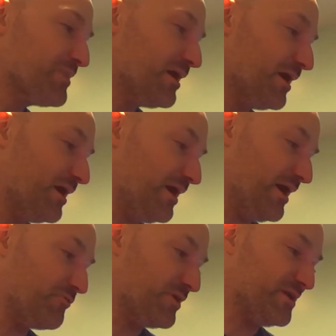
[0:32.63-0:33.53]

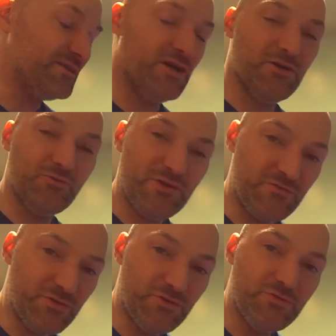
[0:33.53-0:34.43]
I read a ton of
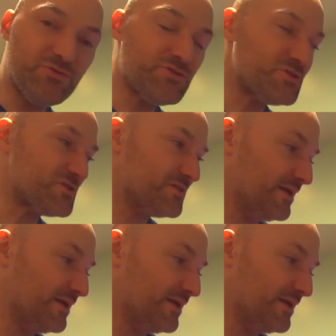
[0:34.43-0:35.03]
reviews.